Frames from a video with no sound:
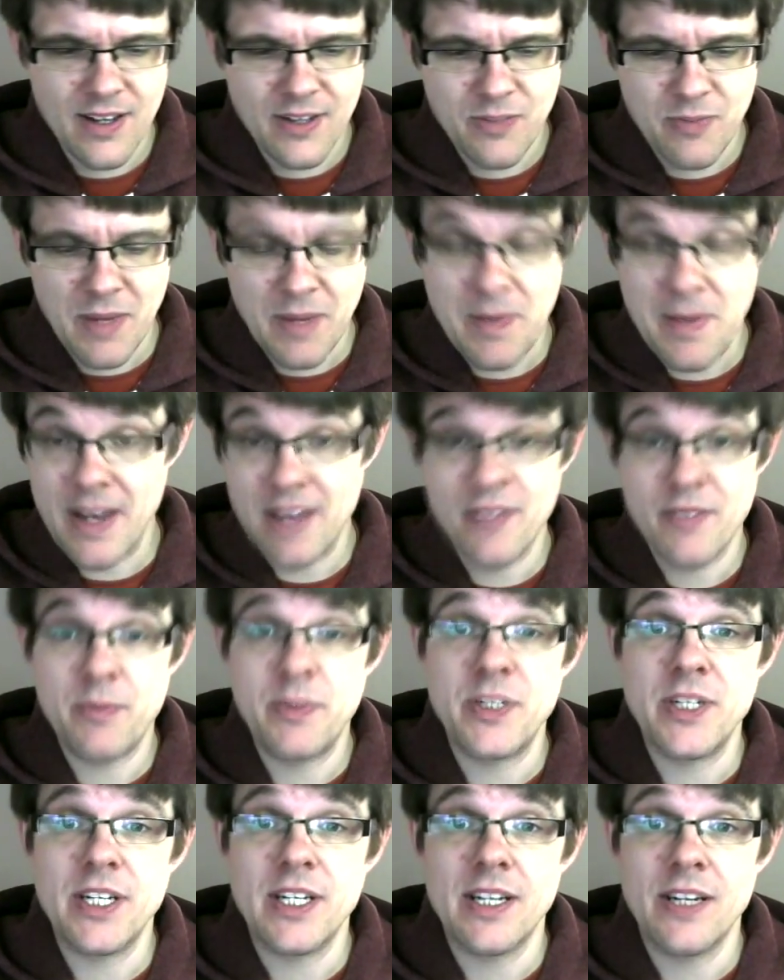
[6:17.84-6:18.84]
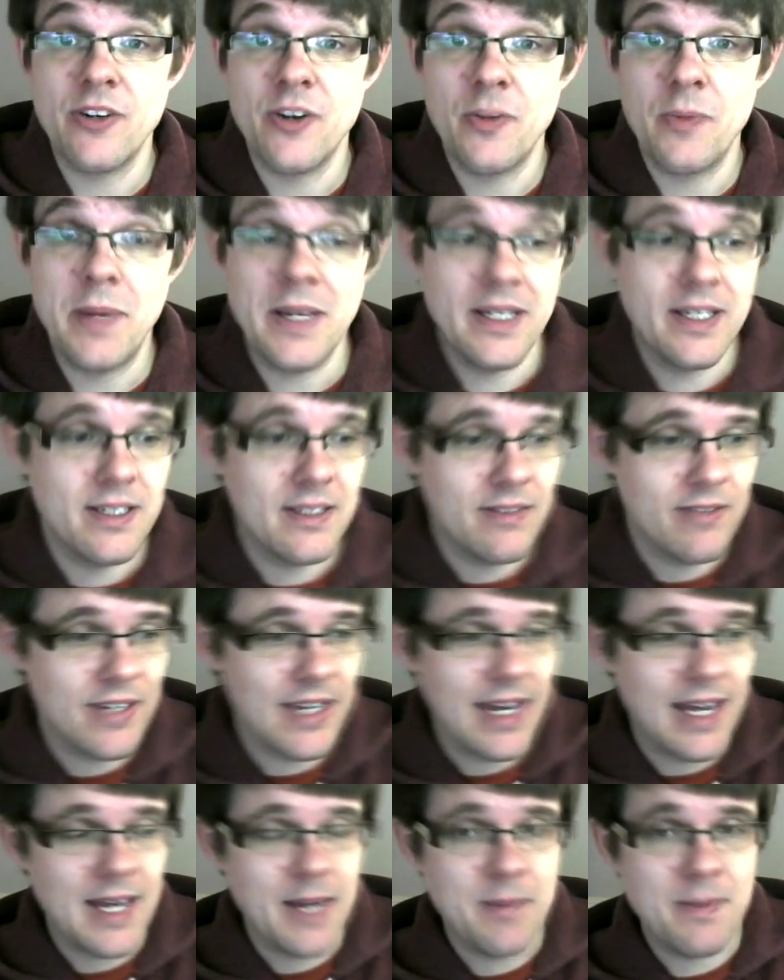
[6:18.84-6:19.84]
made me have a particular opinion of a
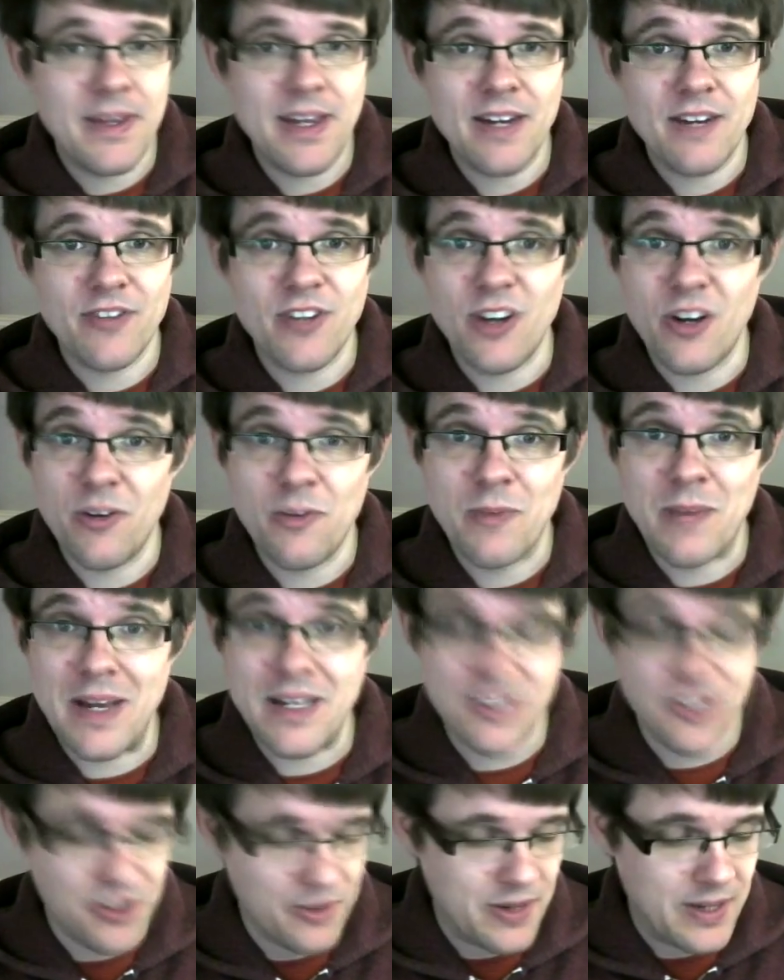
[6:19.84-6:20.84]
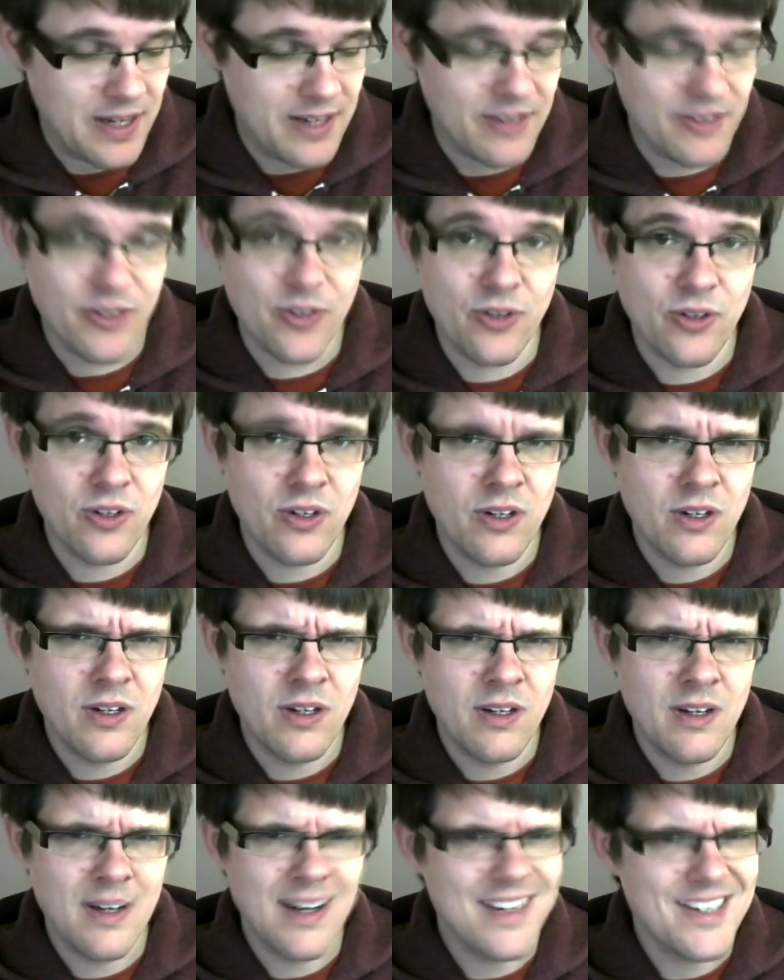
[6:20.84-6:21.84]
game, and then I've gone back to it and thought,
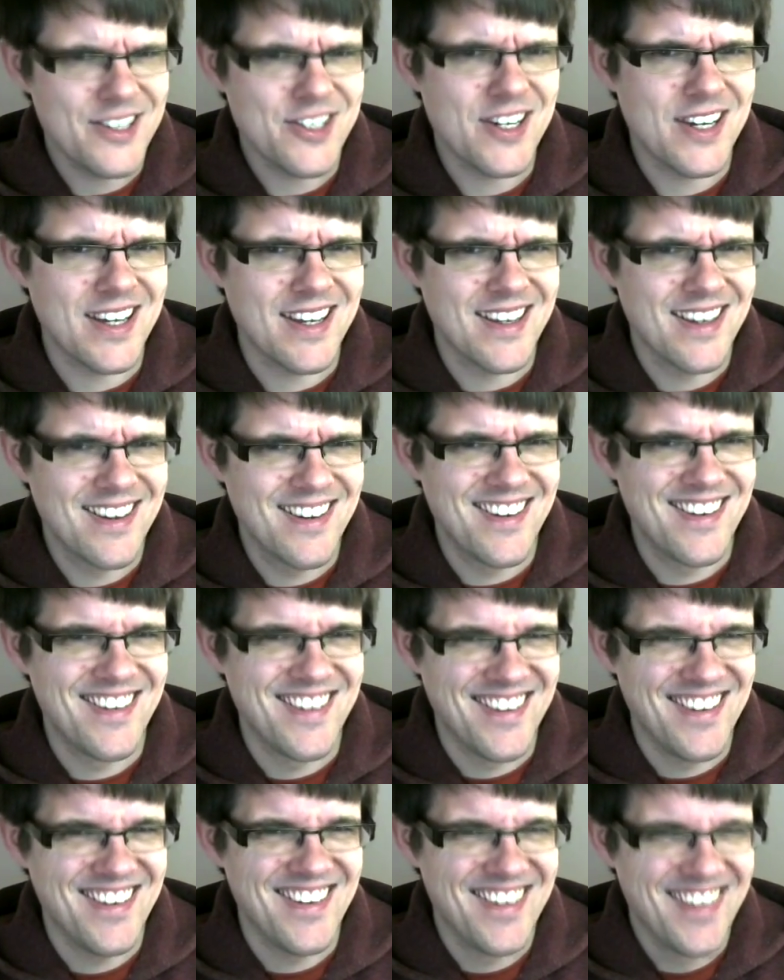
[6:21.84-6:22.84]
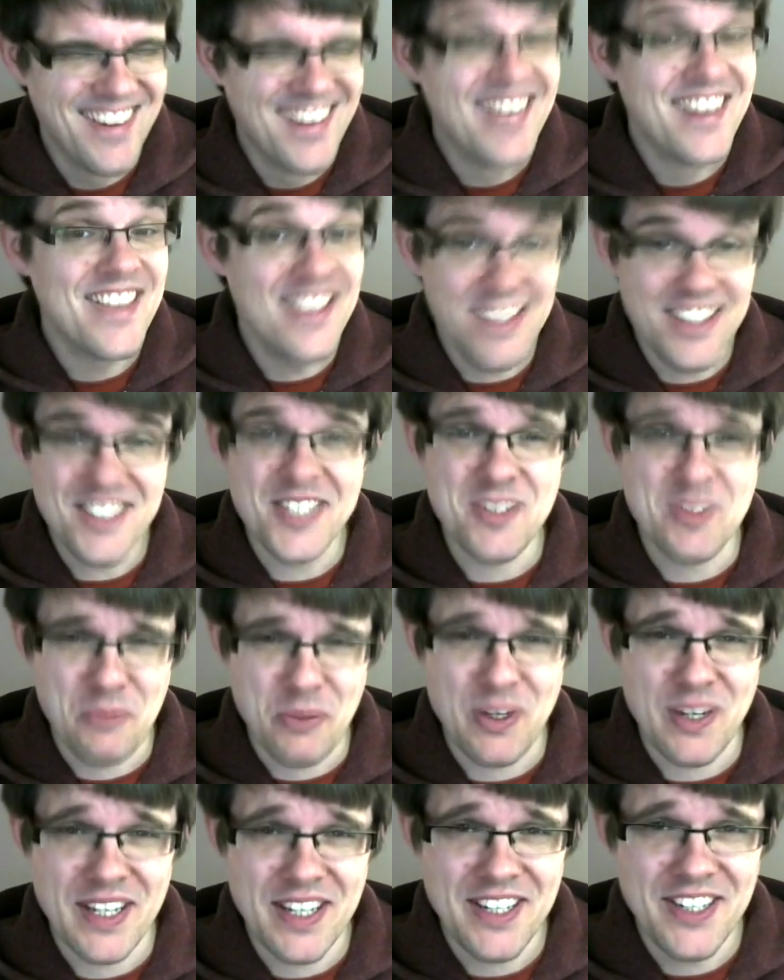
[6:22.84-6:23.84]
actually, this is
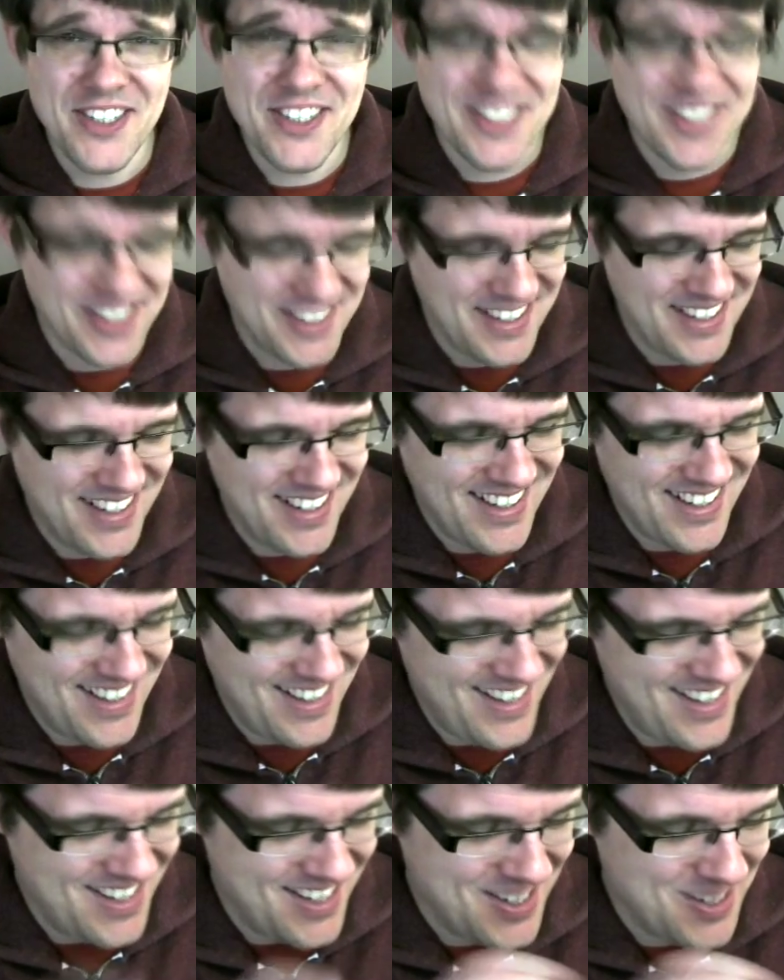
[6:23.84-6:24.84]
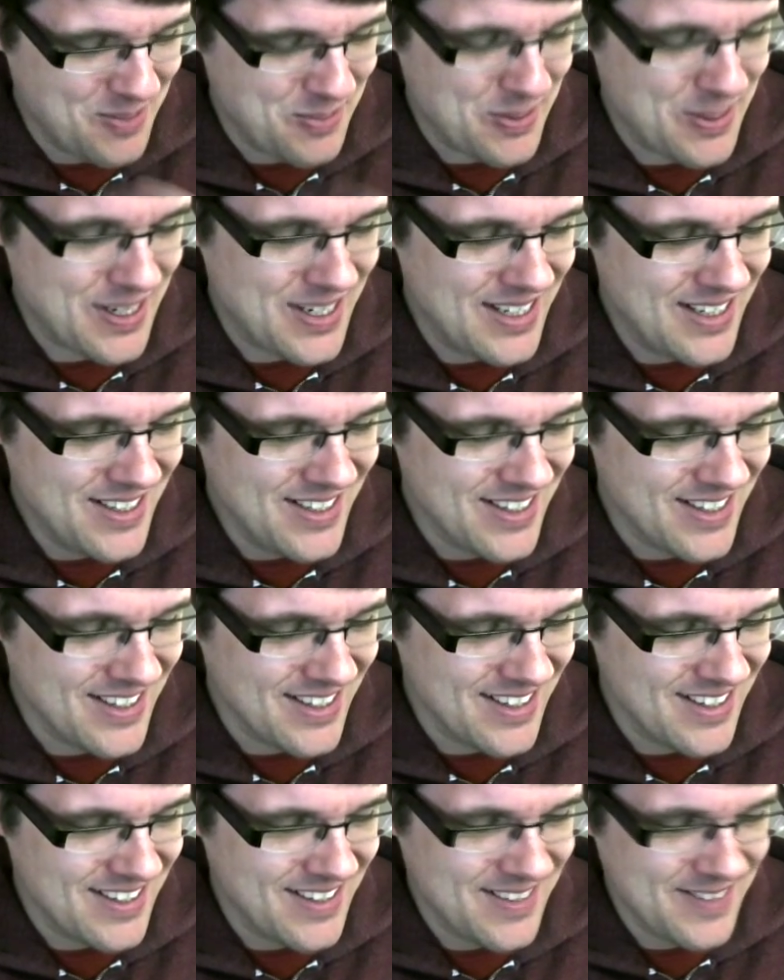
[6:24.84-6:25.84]
pretty good. This is pretty good.
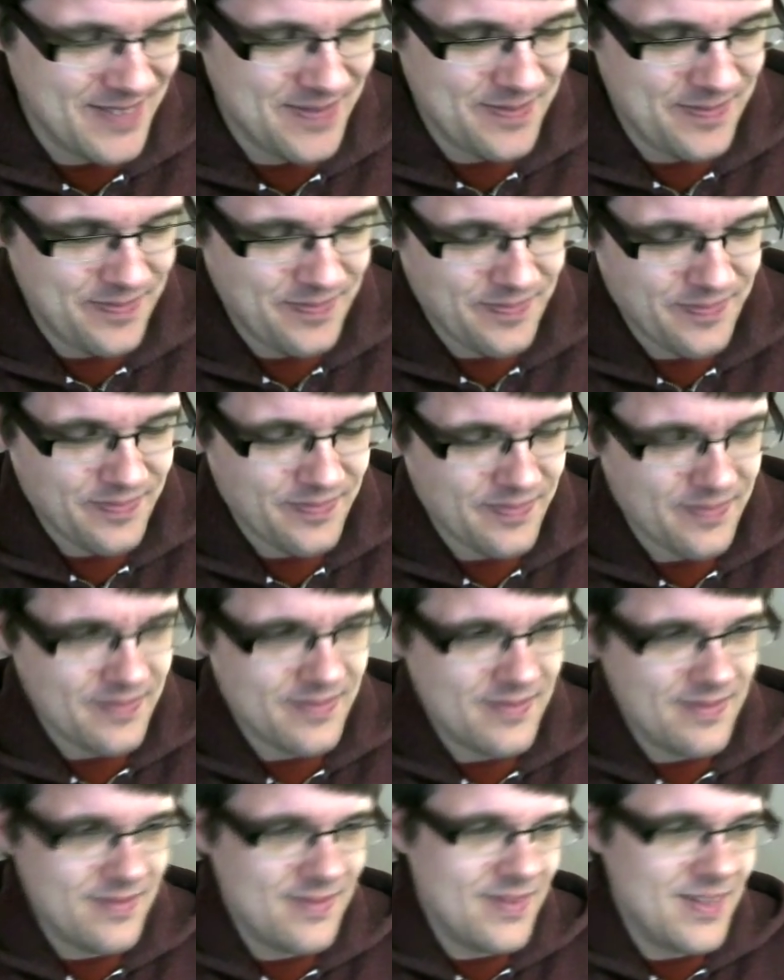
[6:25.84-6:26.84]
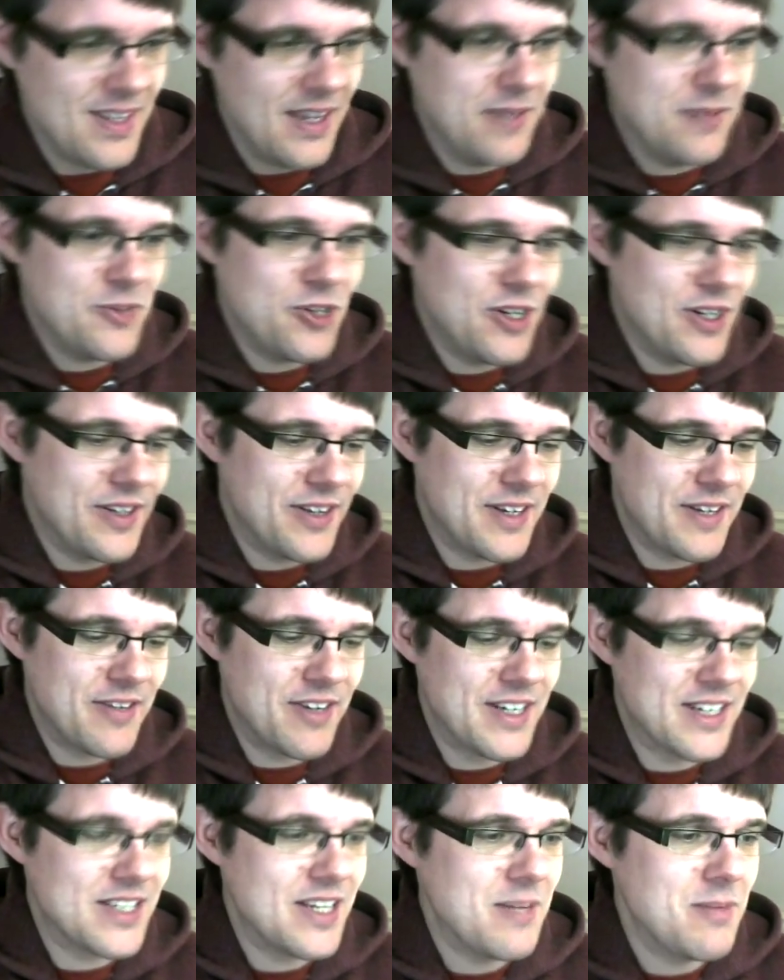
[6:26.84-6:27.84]
I'm trying to think of
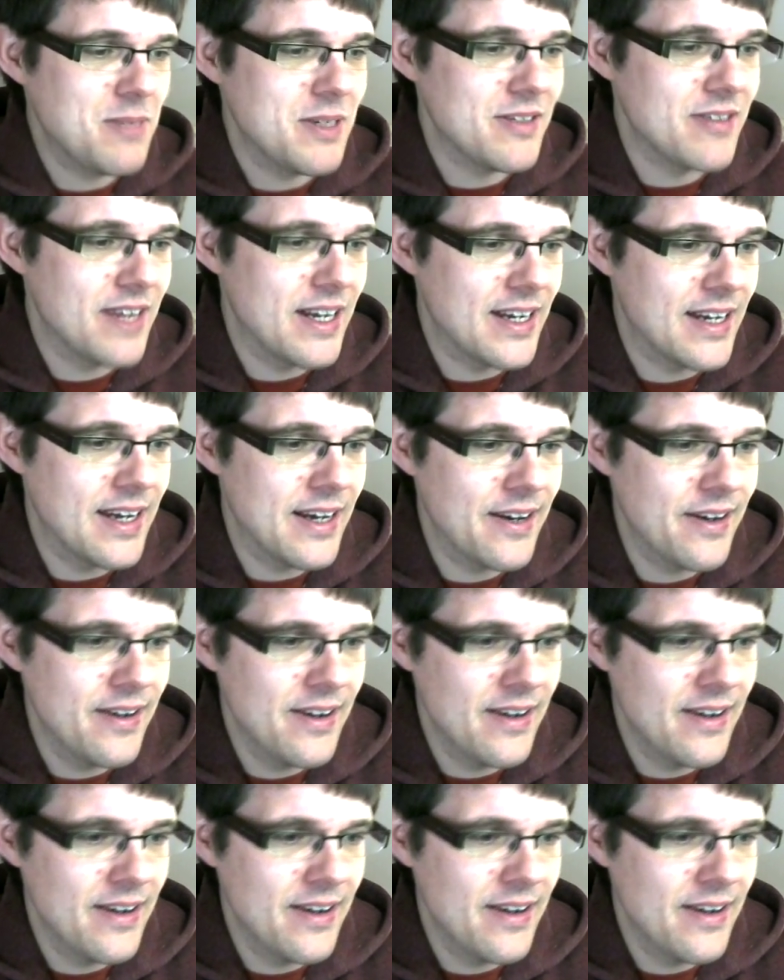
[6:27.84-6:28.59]
an example of that now.